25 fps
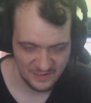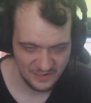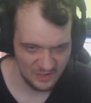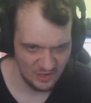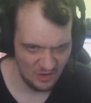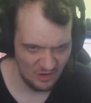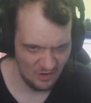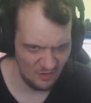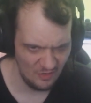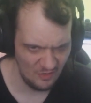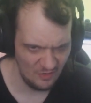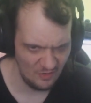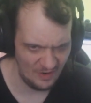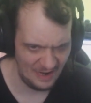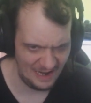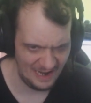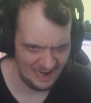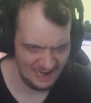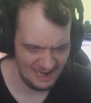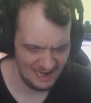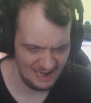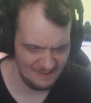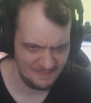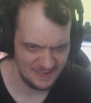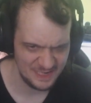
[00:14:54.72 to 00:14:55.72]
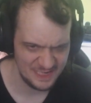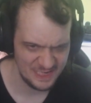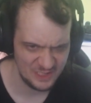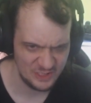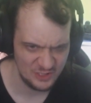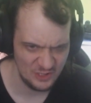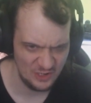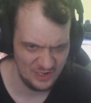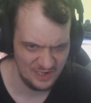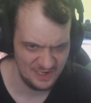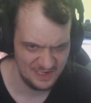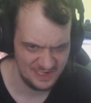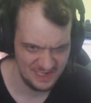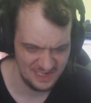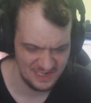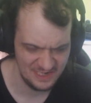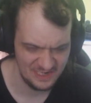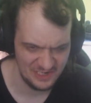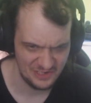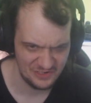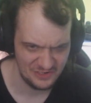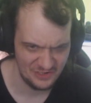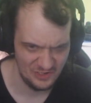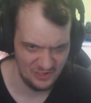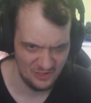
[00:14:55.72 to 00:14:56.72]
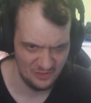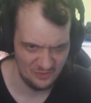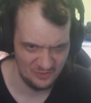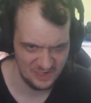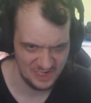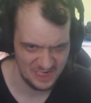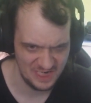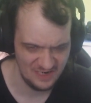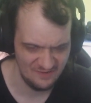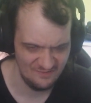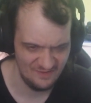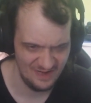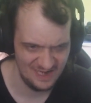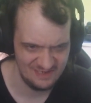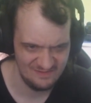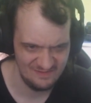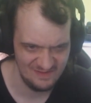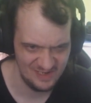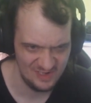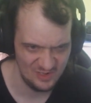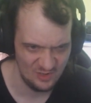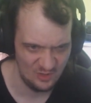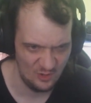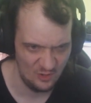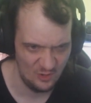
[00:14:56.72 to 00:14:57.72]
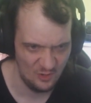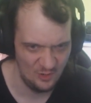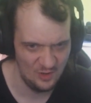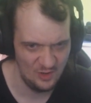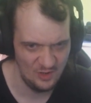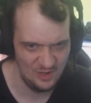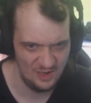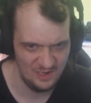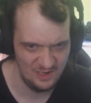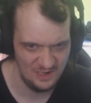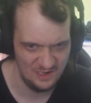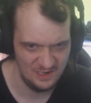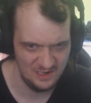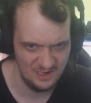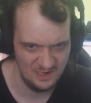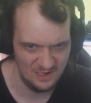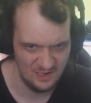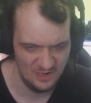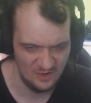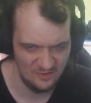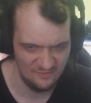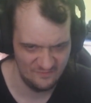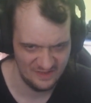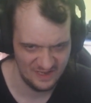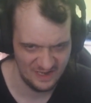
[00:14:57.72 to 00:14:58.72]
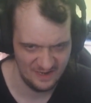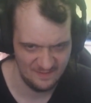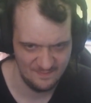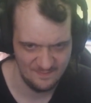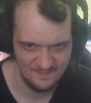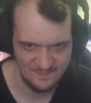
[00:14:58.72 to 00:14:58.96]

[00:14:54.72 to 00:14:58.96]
No, I'm pretty sure she's not alone. She went in all of them.